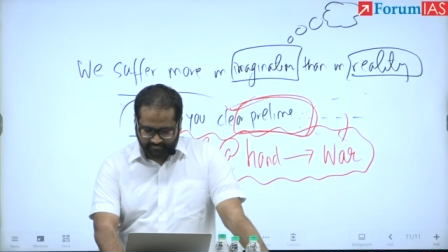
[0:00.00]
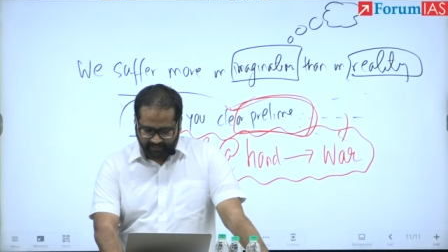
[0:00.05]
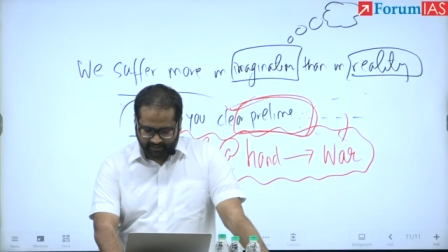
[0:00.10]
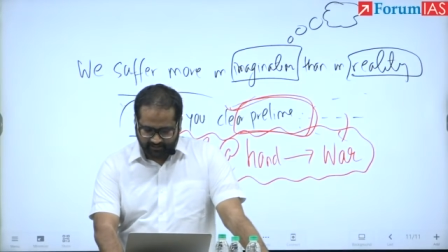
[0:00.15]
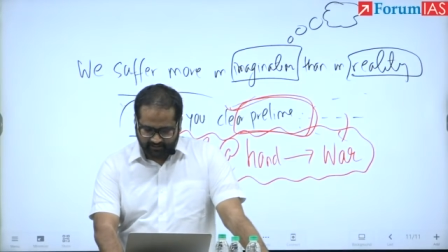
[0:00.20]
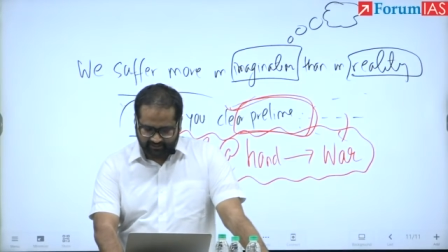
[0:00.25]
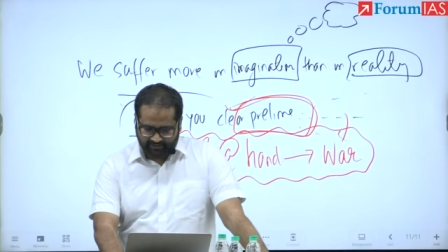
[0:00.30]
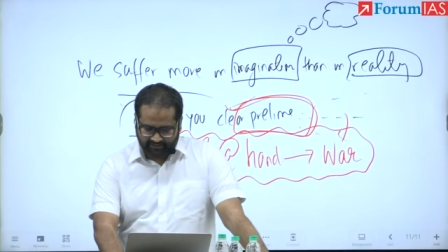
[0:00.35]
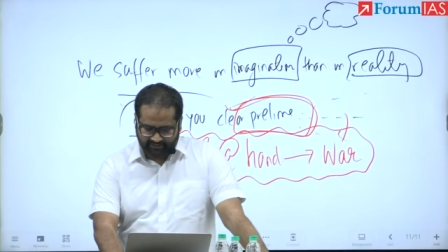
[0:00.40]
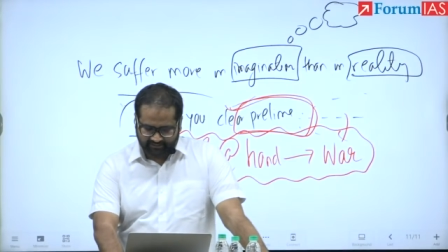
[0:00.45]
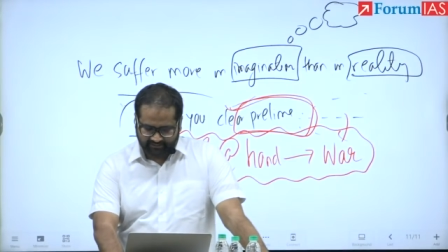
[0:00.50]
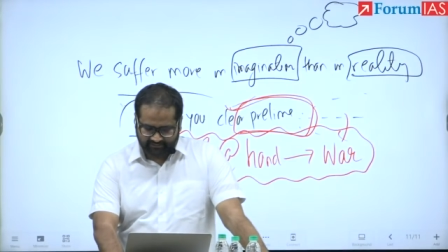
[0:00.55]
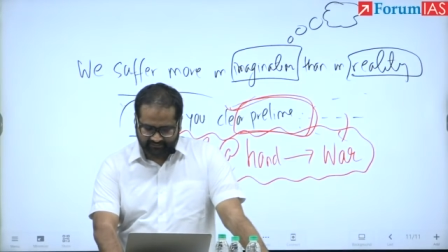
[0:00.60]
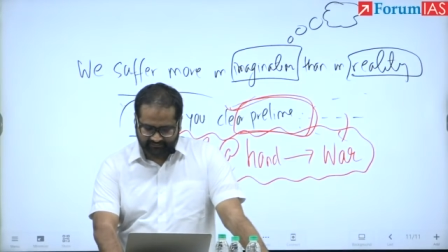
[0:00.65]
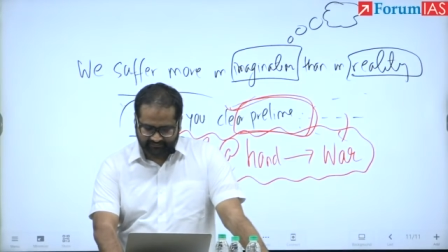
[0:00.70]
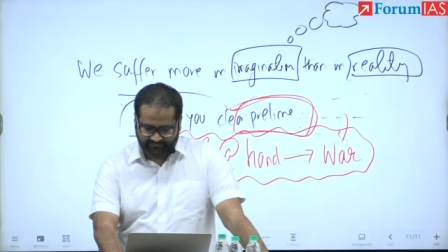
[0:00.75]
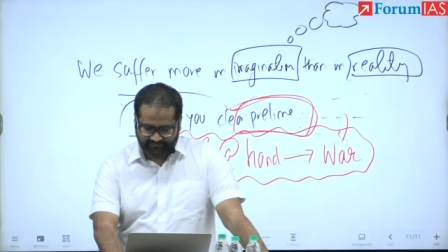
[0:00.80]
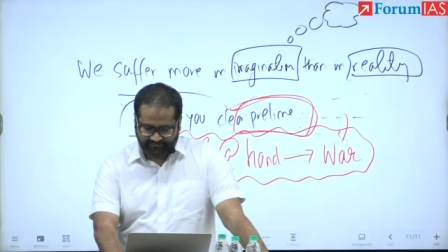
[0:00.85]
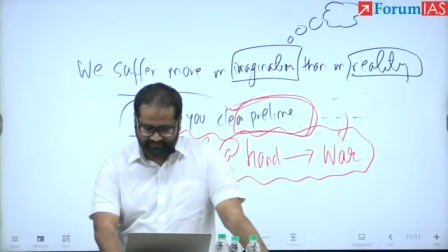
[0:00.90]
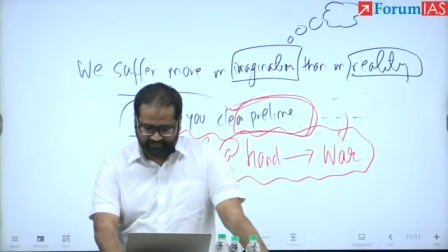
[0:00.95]
All right.
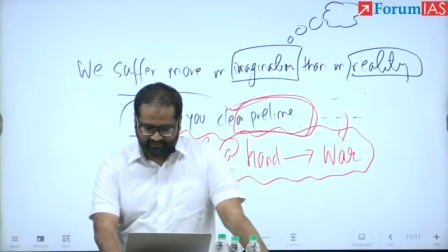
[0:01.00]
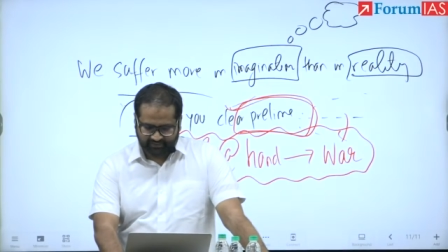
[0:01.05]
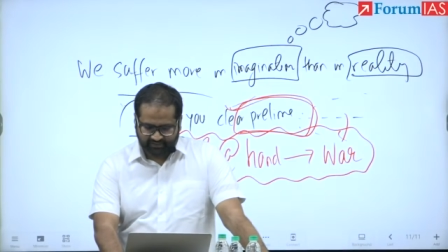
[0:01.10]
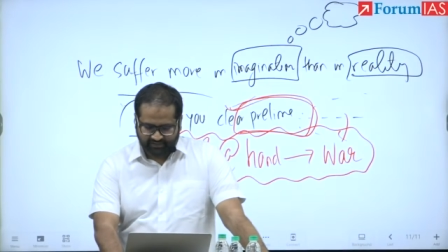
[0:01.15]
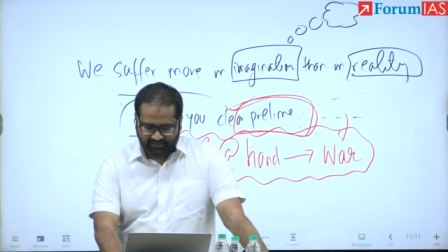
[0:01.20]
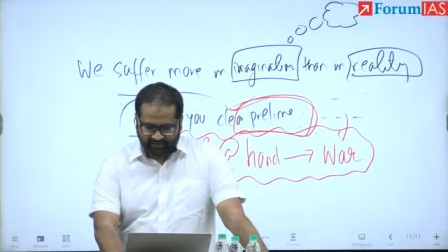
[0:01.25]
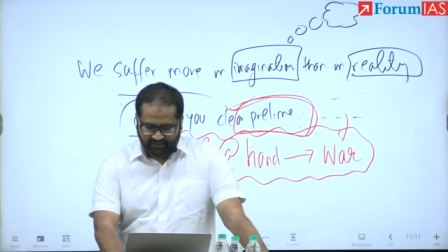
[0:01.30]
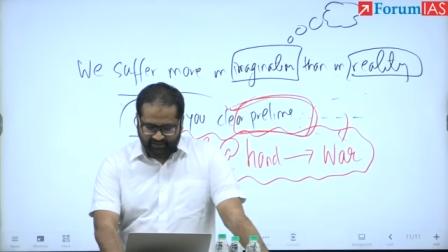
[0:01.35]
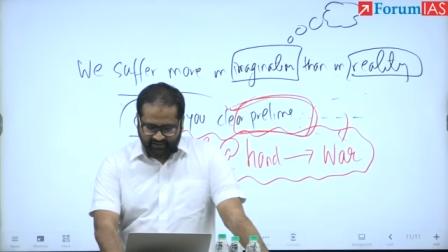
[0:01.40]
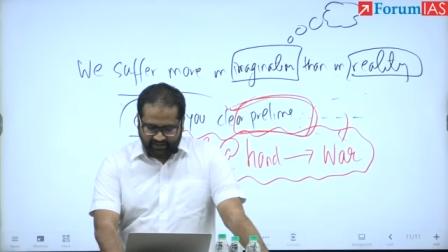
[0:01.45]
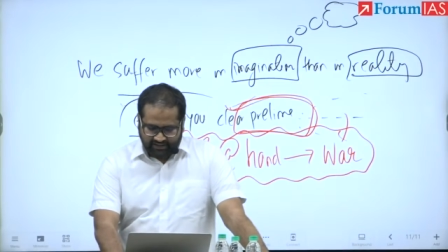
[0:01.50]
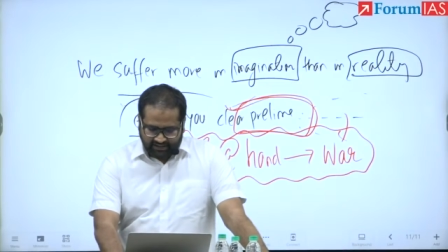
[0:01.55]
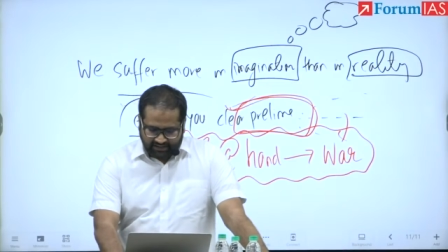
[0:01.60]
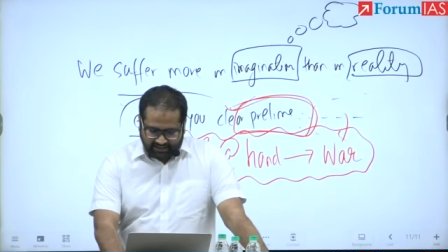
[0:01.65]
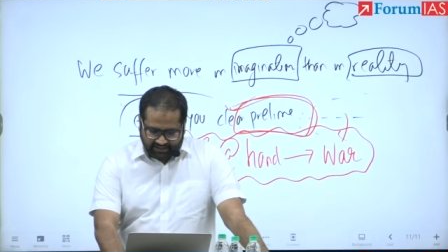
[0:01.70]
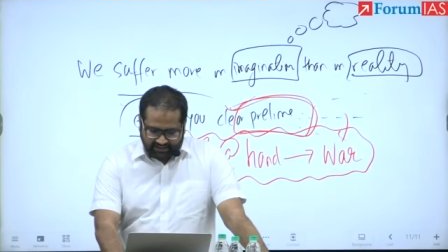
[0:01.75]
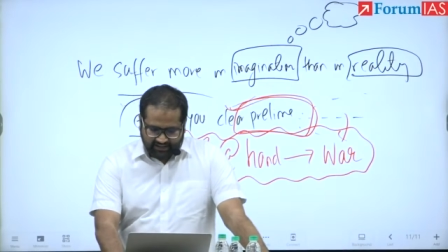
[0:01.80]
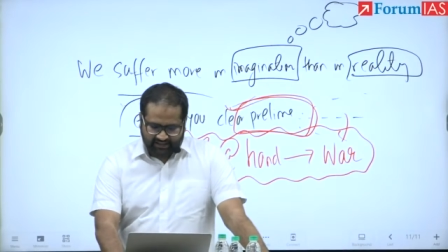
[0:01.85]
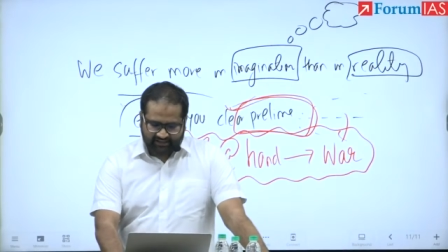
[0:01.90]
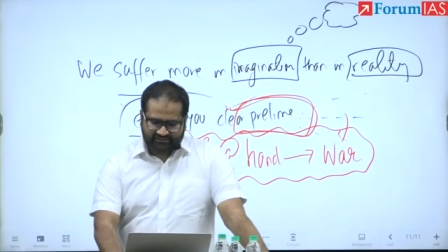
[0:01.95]

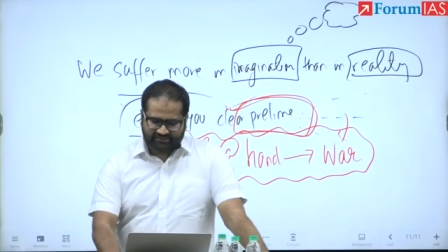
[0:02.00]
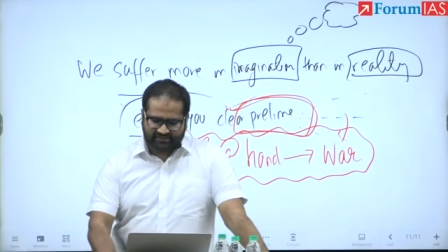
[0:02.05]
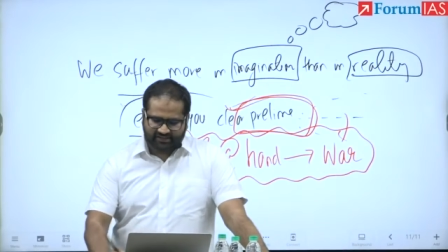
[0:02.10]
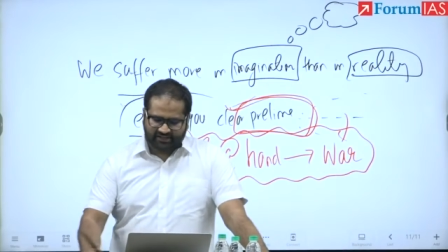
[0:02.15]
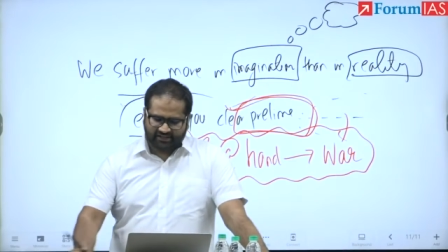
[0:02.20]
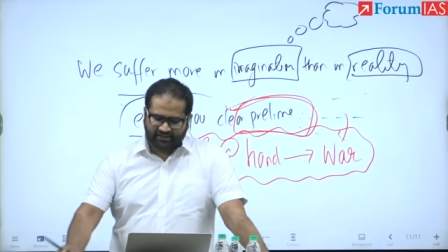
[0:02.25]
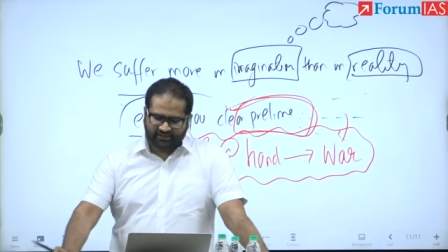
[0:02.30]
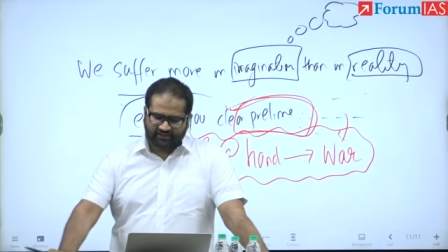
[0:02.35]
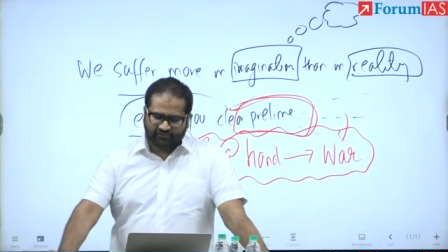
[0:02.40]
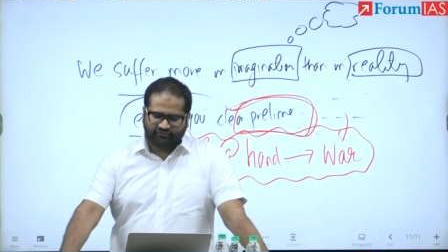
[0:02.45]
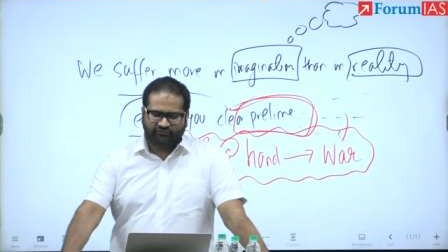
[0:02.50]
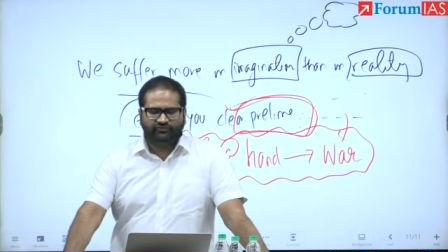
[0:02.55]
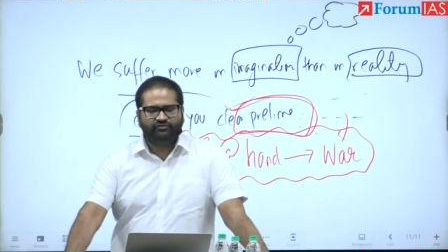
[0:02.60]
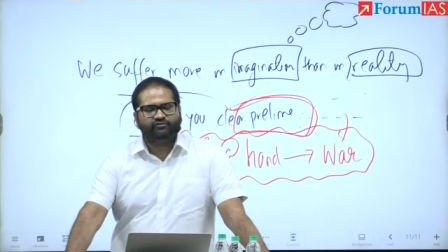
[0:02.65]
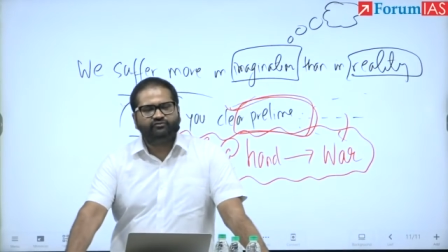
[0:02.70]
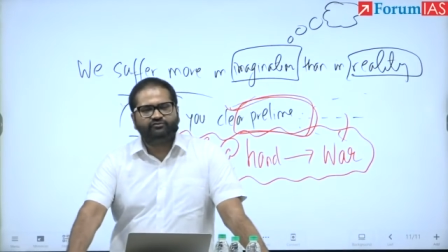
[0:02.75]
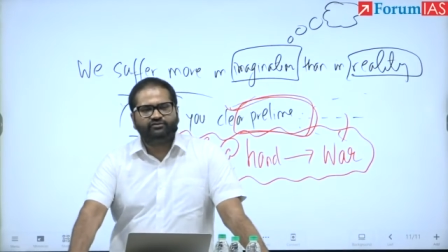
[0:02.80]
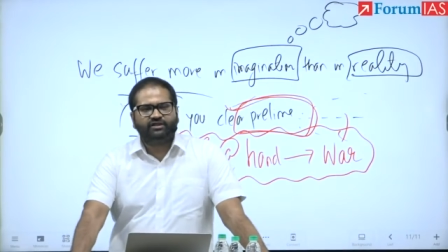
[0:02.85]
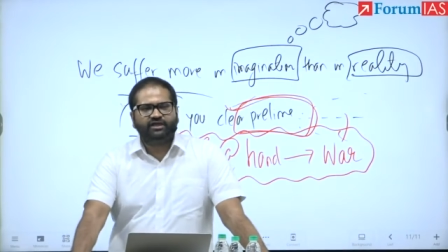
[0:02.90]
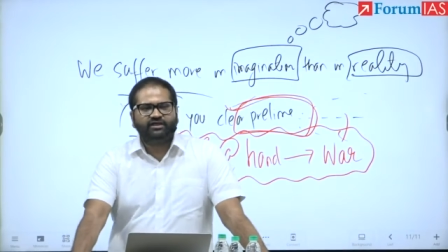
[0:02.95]
Lastly,
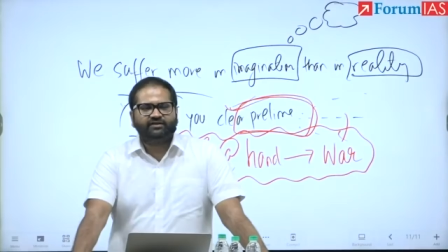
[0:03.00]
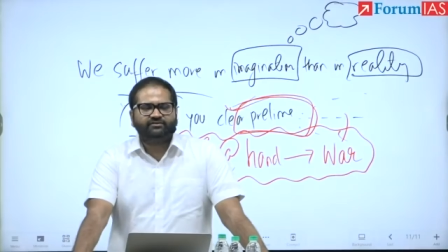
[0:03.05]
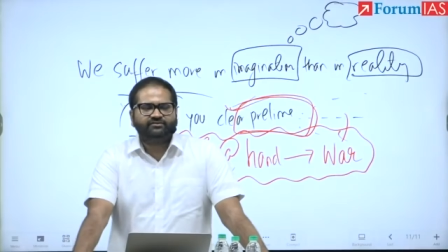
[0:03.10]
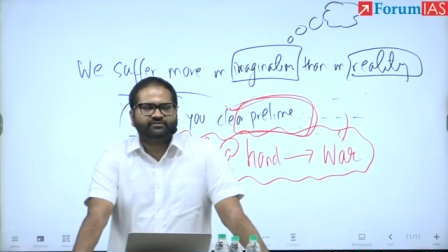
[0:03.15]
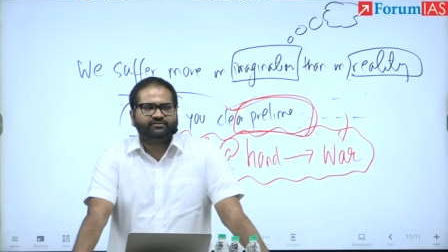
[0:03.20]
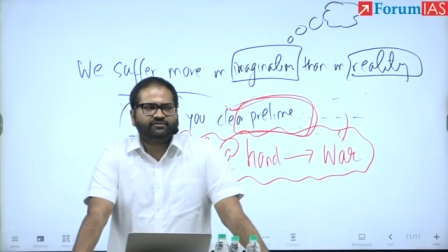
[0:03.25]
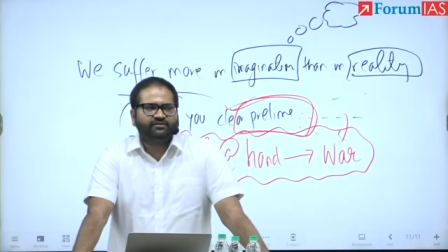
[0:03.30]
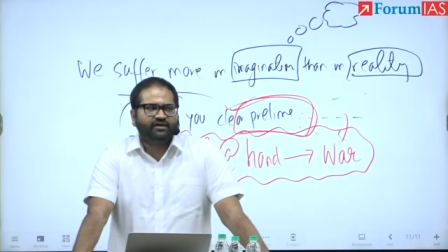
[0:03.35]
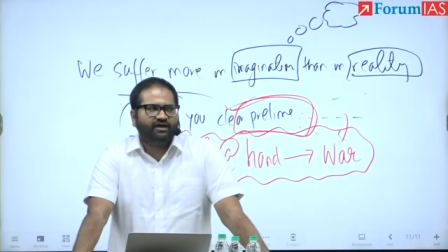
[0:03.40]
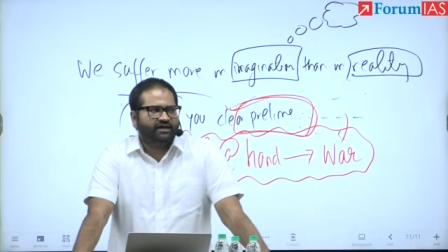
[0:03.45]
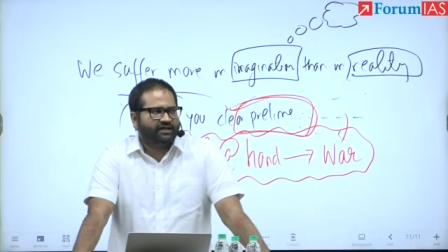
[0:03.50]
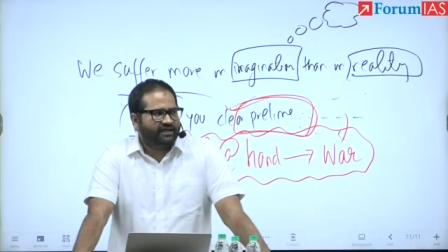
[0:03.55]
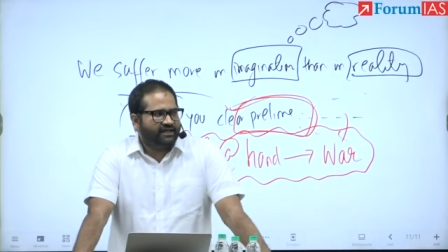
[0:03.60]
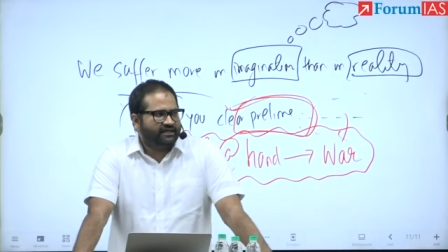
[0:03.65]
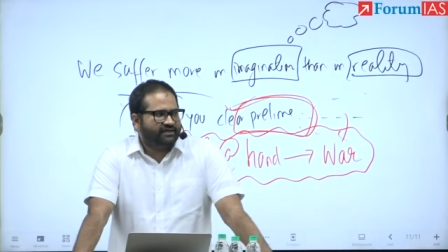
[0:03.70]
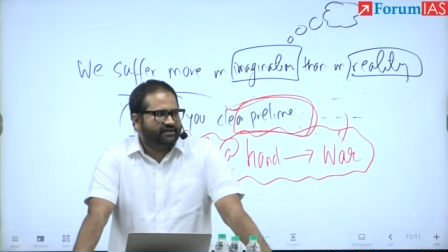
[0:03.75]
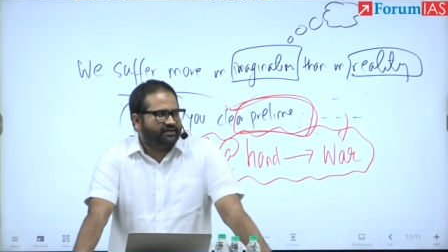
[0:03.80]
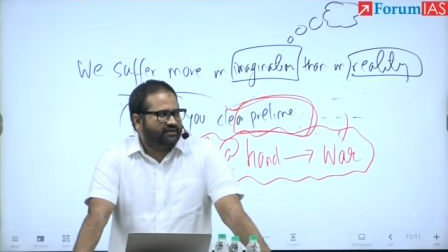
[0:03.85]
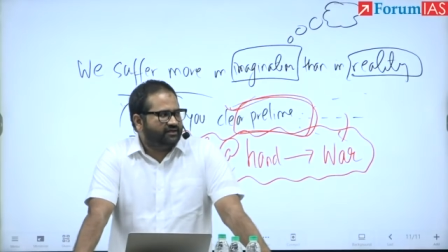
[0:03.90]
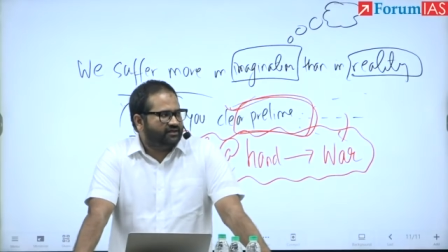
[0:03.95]
few things
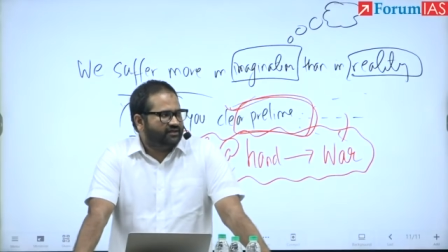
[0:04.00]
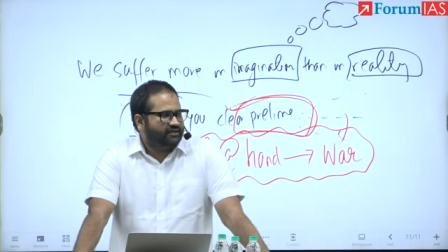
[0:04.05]
again.